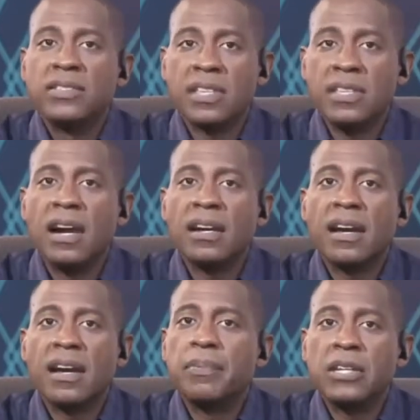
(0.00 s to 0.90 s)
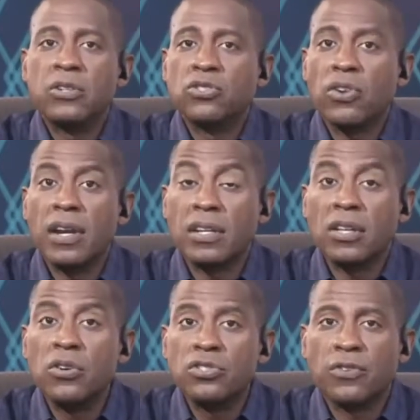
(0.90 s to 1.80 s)
as a young company, you're trying to
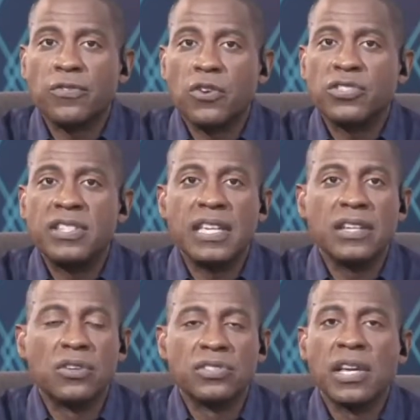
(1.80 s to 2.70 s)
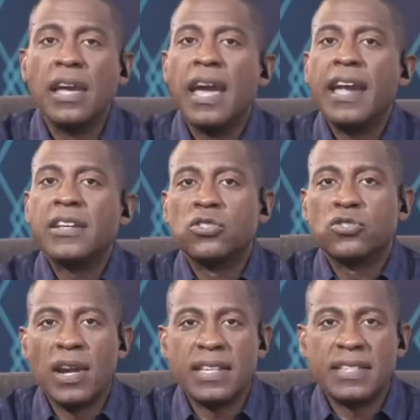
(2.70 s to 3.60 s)
close your first deals and you're
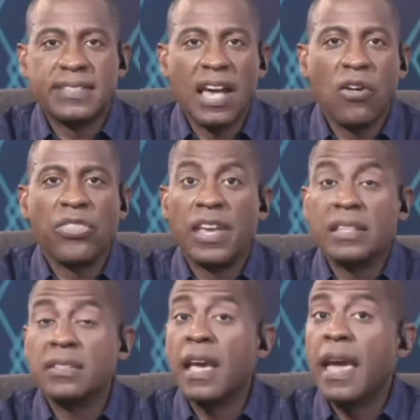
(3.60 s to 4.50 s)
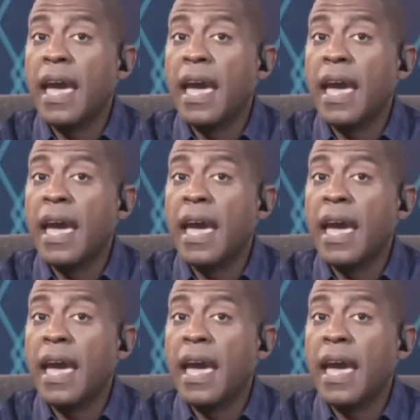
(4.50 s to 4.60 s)
trying to sell things.